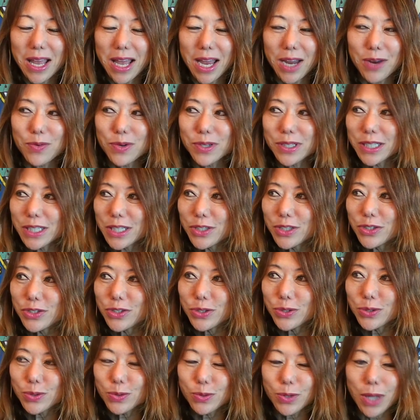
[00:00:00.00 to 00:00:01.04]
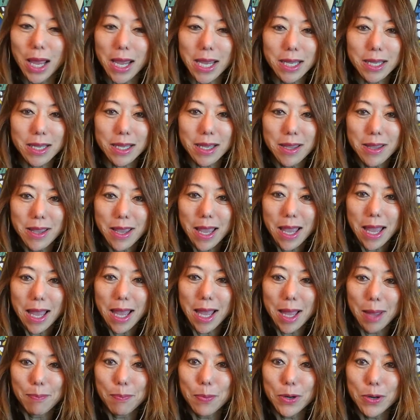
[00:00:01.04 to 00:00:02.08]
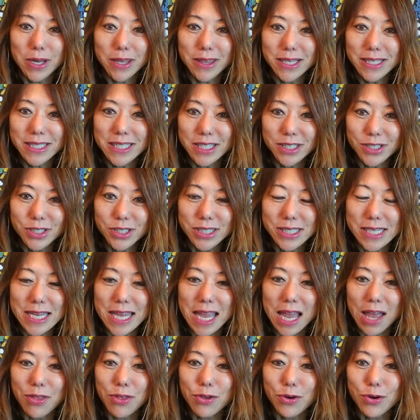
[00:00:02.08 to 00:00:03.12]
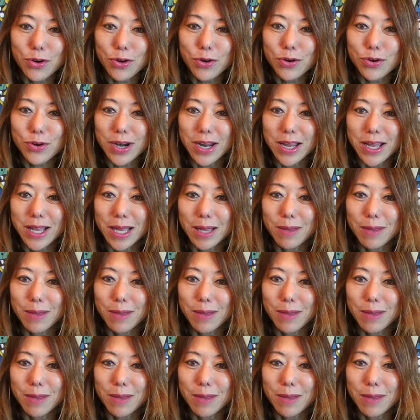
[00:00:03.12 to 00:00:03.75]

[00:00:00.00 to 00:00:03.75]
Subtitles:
I really do like putting the deals together,